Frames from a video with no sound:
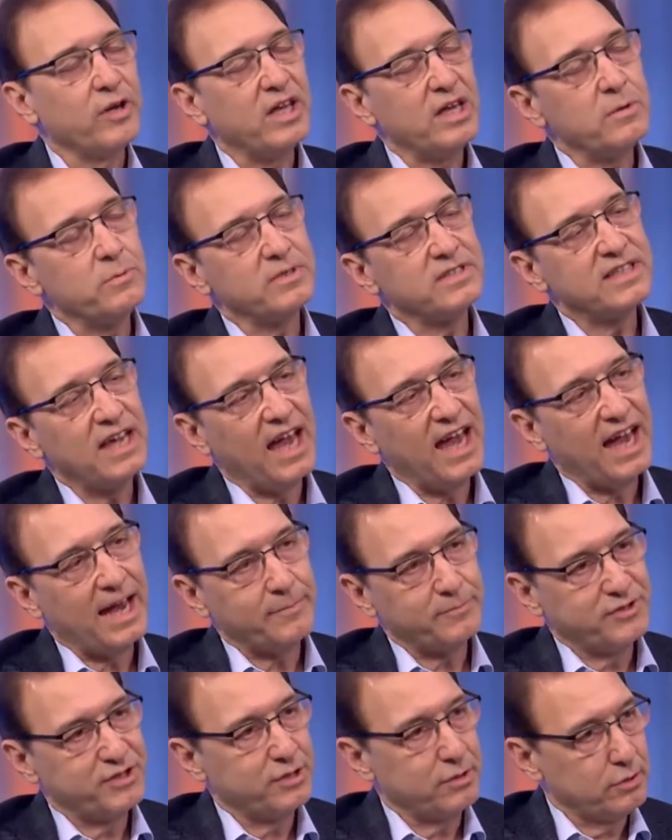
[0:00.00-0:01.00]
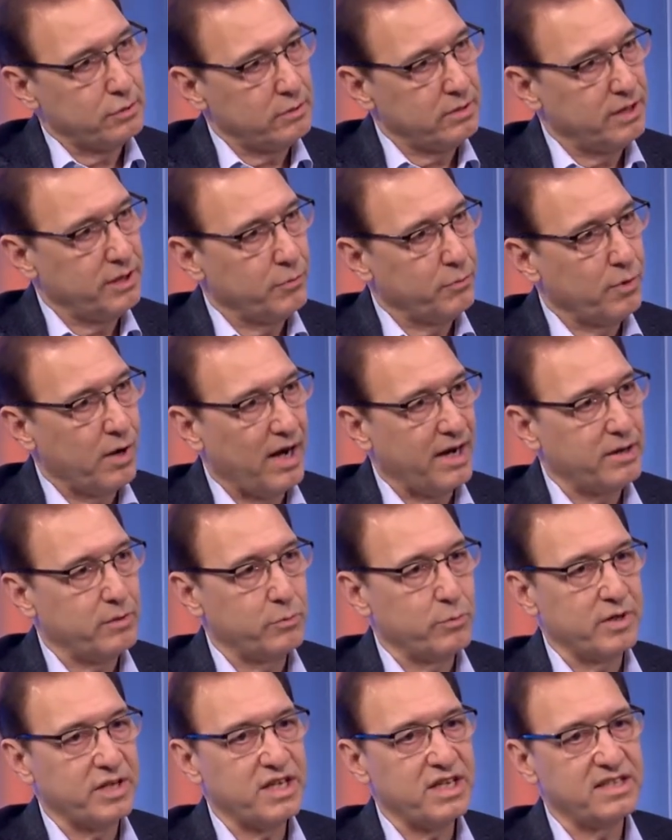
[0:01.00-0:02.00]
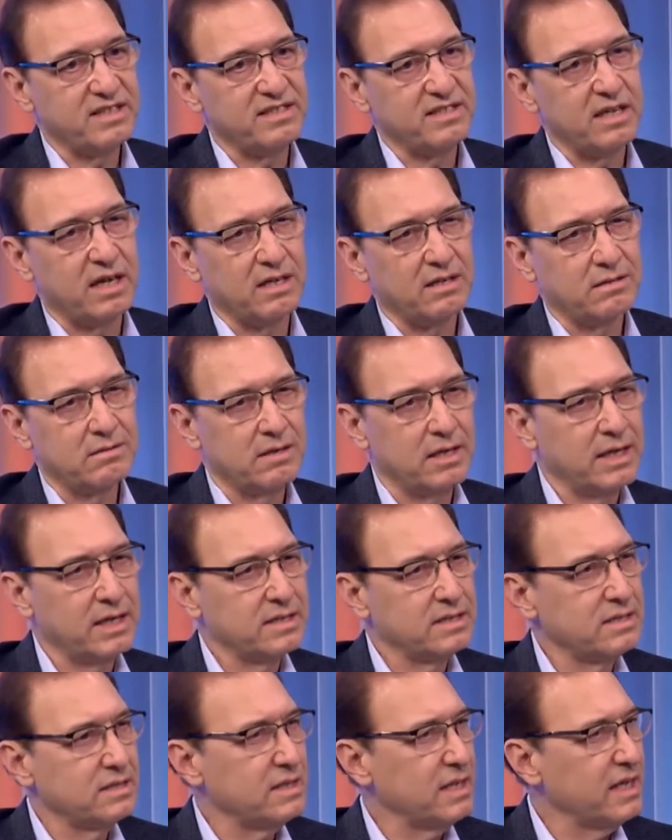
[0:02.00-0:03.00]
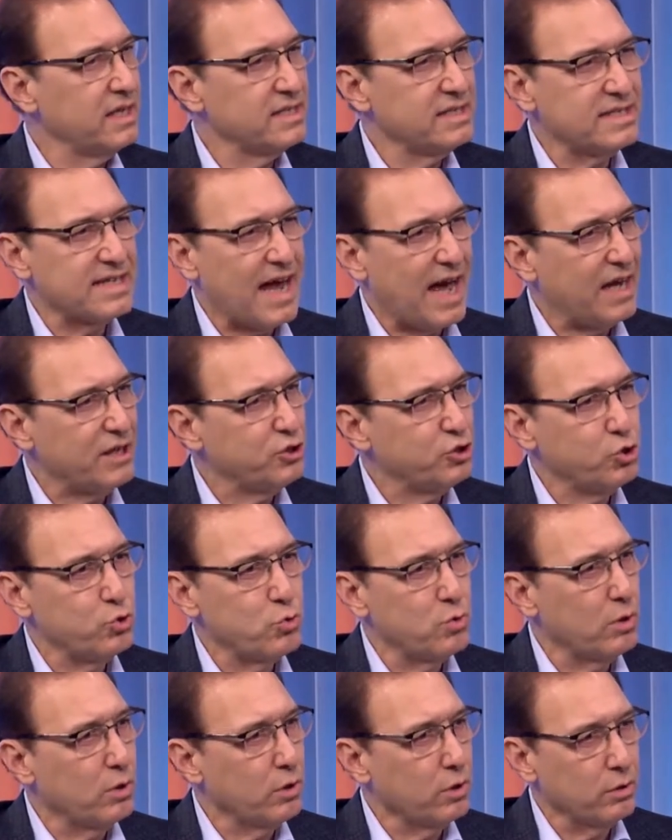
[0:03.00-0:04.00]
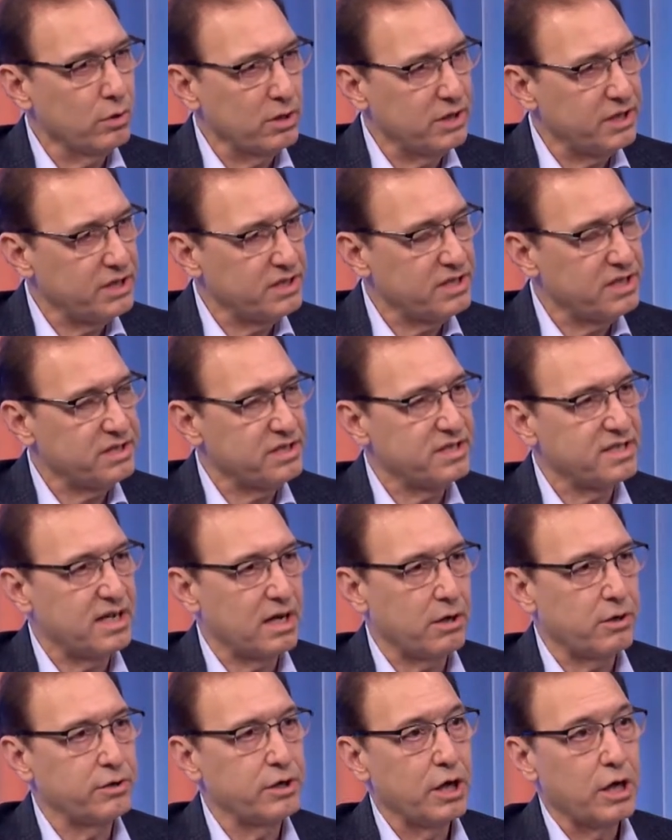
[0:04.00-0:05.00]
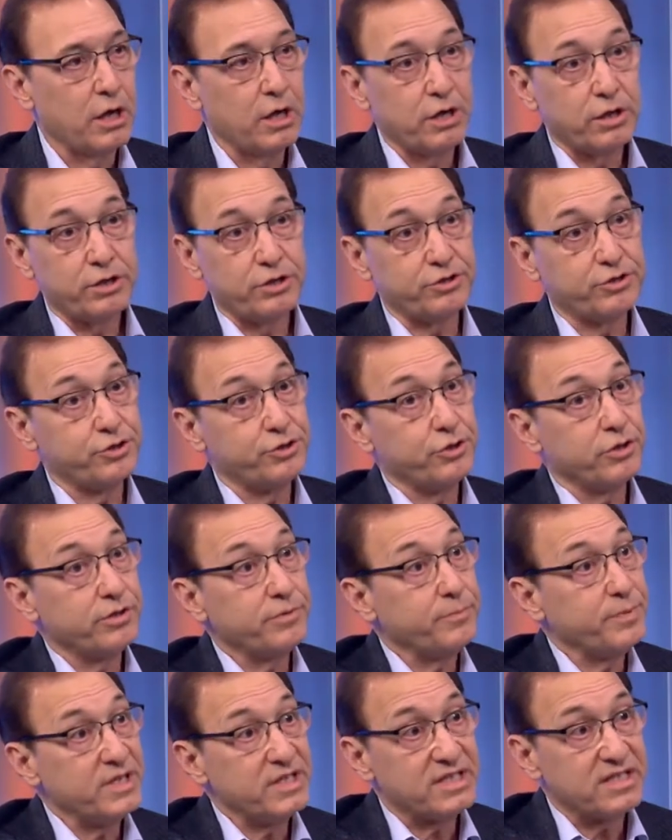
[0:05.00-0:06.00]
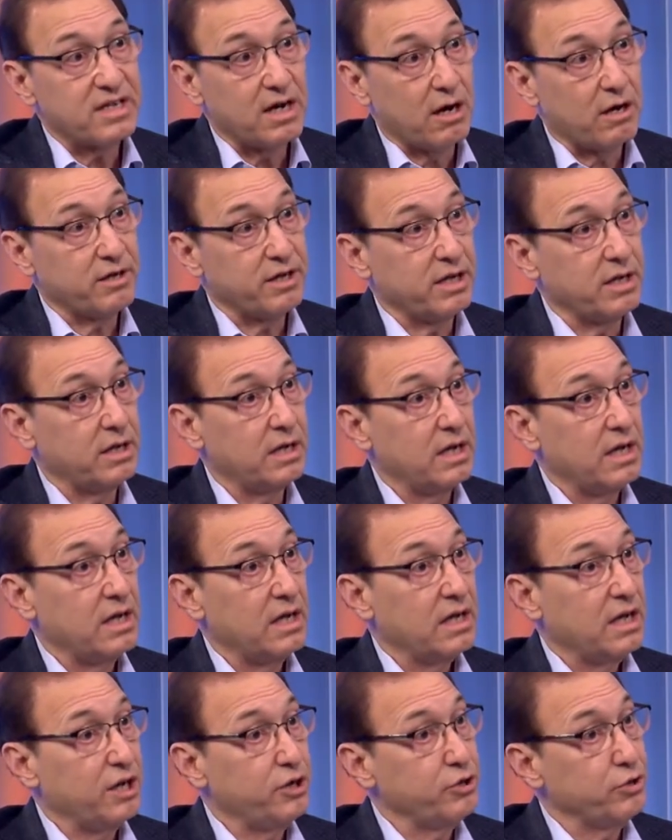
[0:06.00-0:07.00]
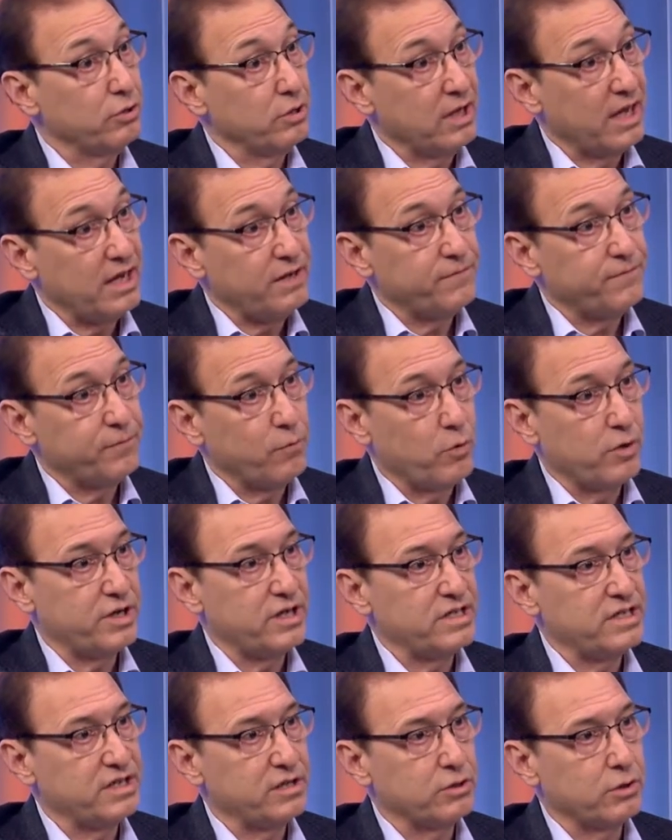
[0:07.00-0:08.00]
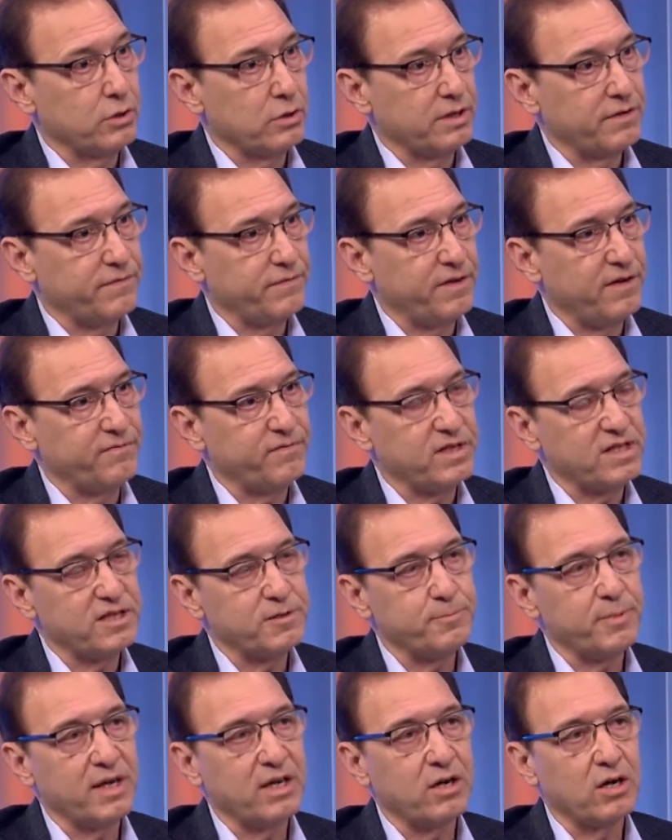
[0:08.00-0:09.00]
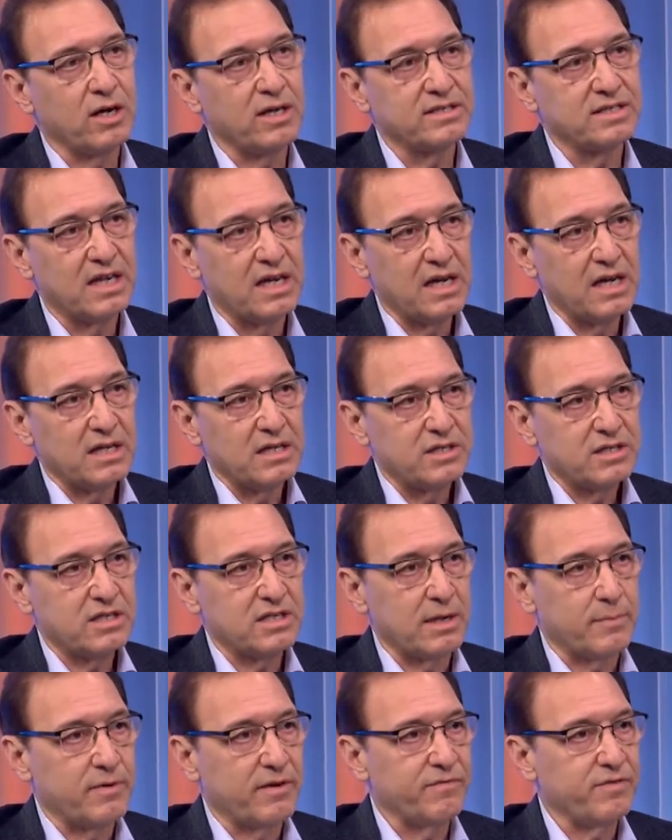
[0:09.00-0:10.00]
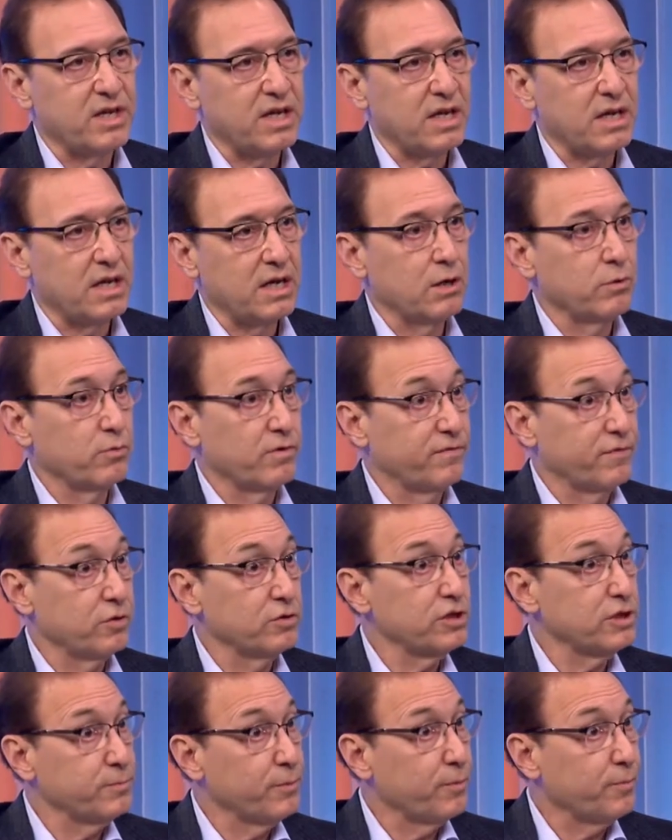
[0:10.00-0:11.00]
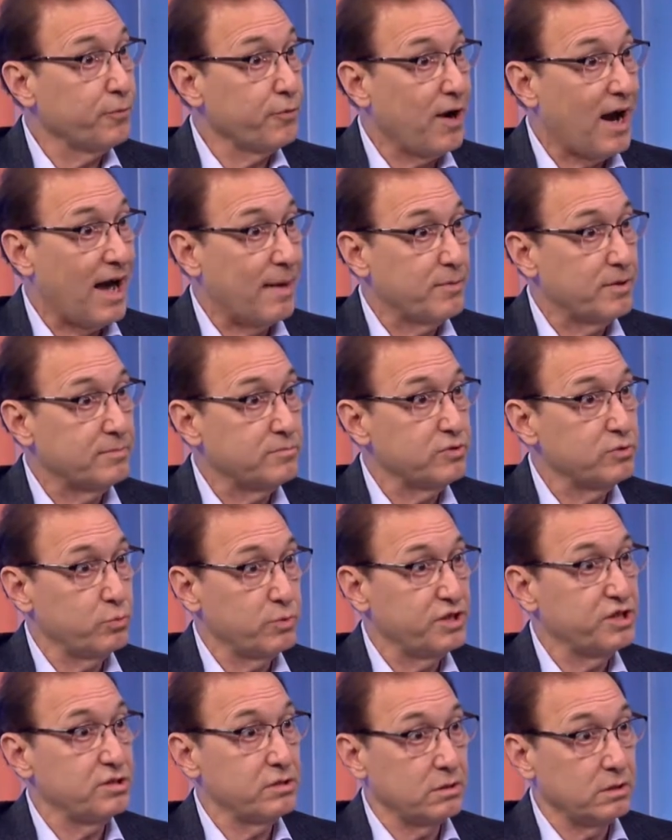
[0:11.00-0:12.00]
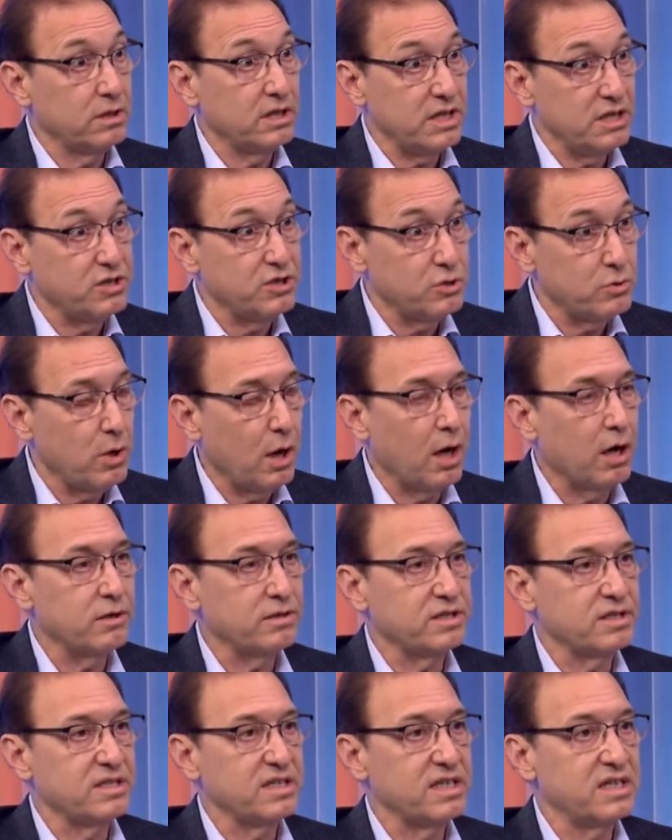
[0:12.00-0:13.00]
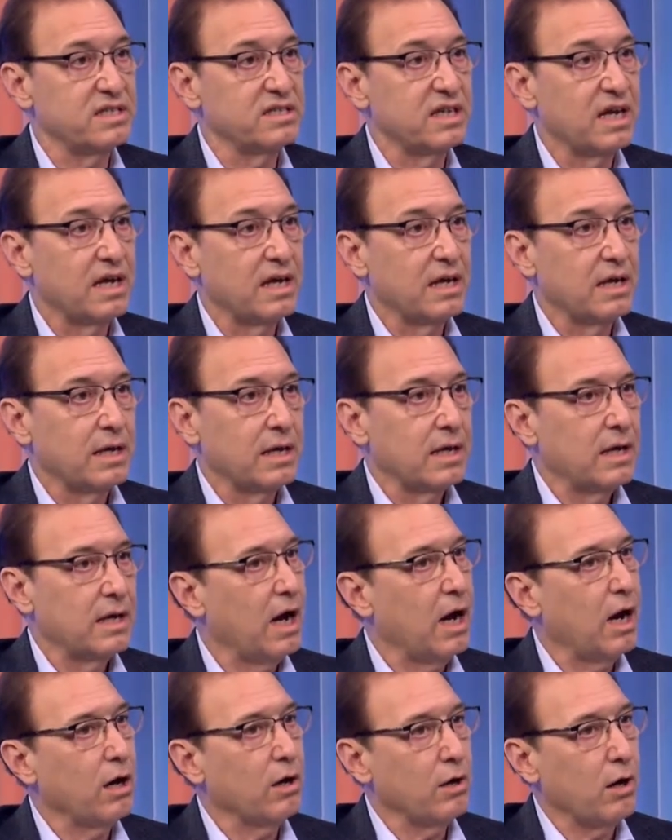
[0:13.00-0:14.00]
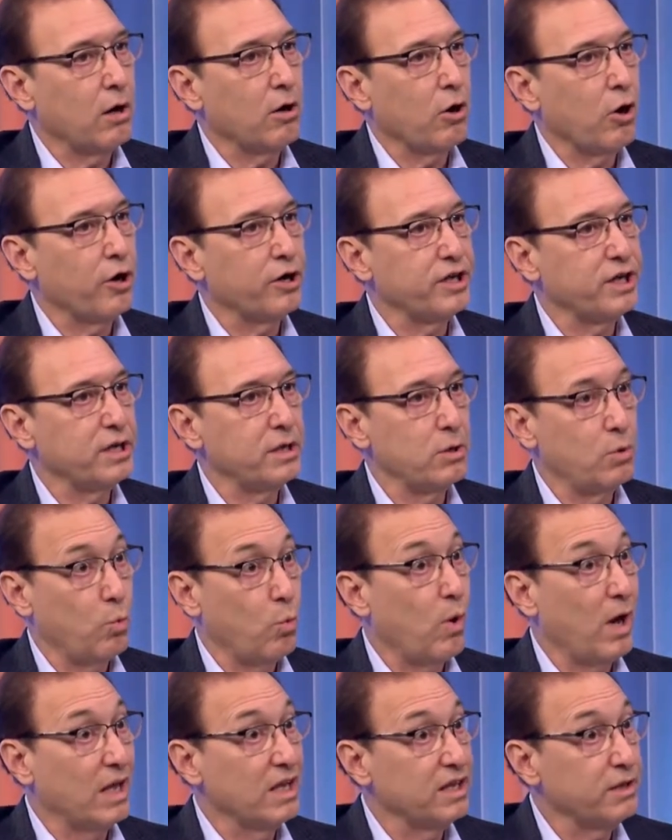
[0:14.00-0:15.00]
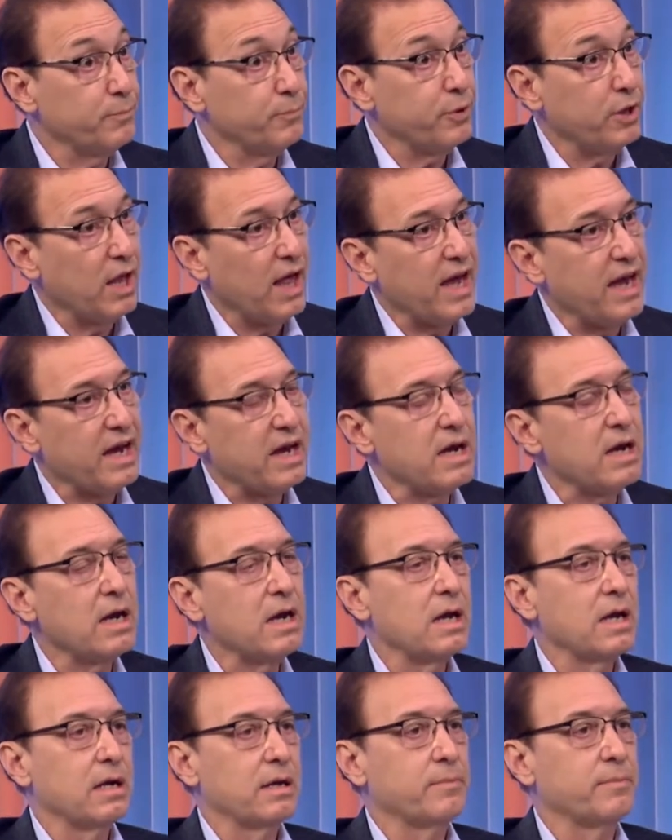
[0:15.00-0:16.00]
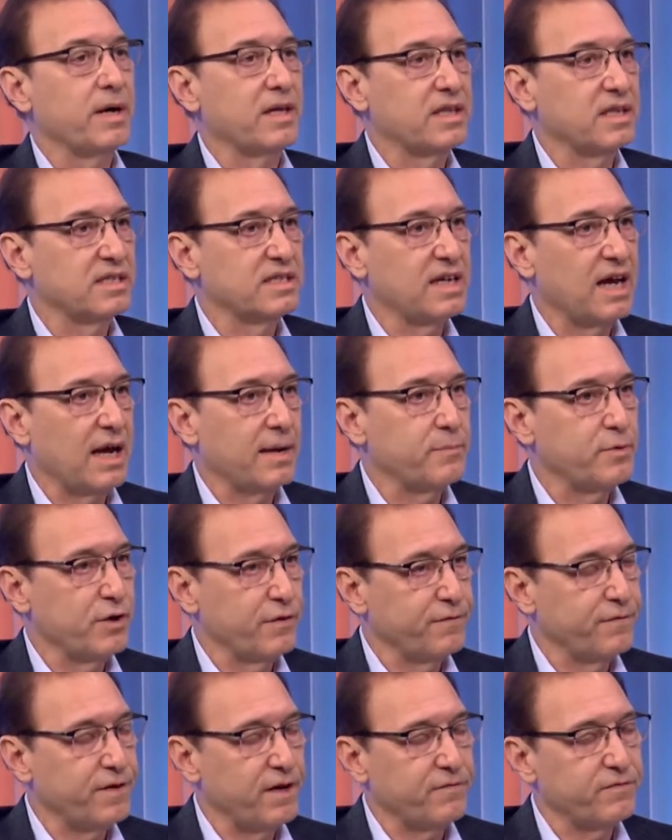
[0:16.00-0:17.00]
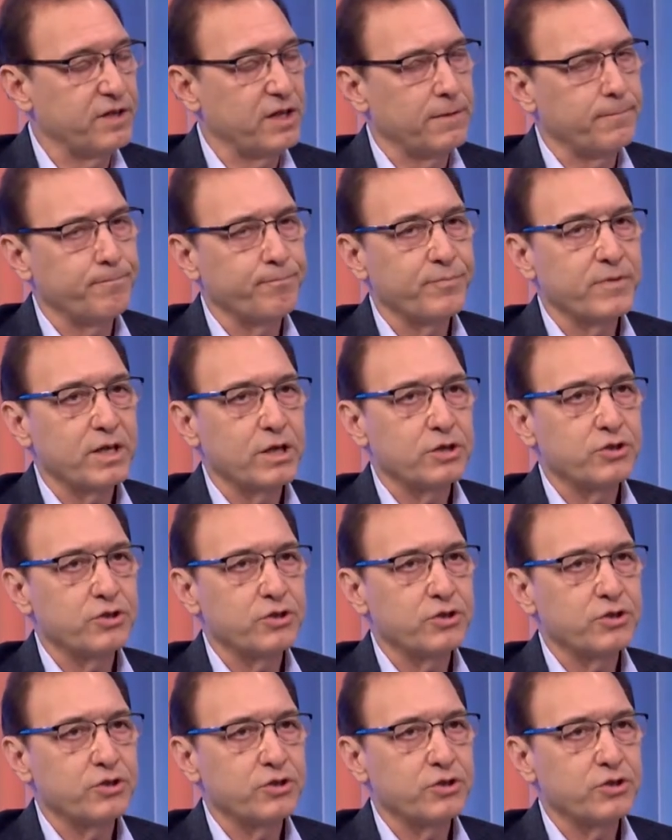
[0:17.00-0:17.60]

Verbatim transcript: You know, he was absolutely right when he said it's, it's not too early to start. You shouldn't be starting in your late 40s and early 50s because some of the irreversible problems which lead to heart disease are, are already well in play by the time you're 50.